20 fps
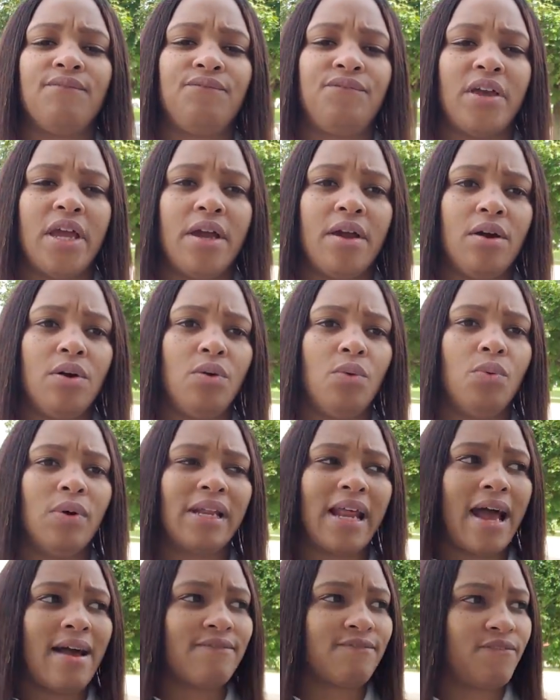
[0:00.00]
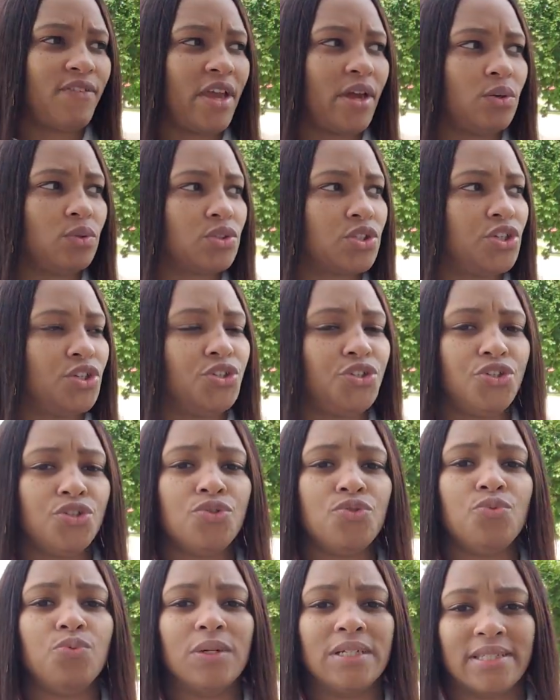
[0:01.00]
I failed to do
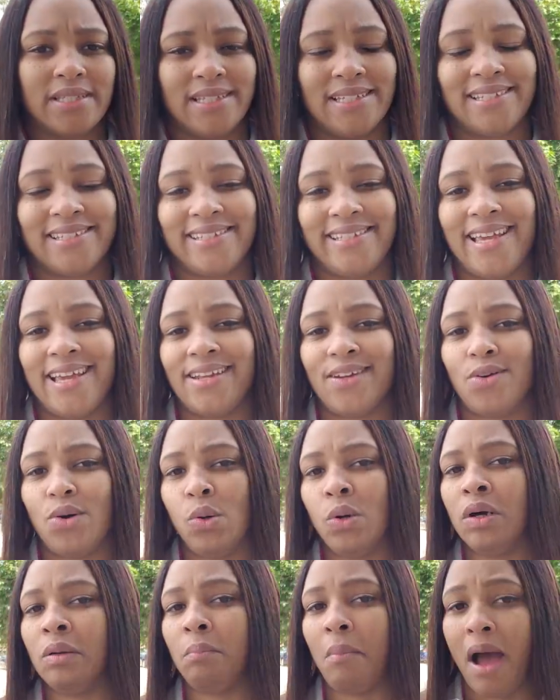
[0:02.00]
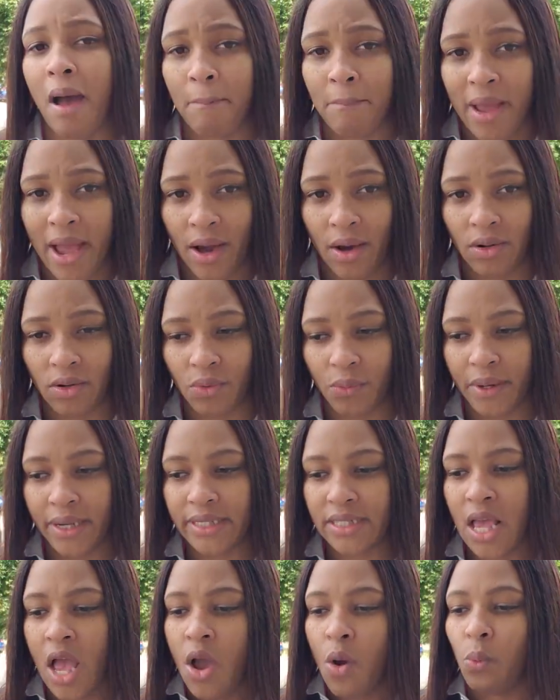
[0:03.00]
was to stand on my boundaries.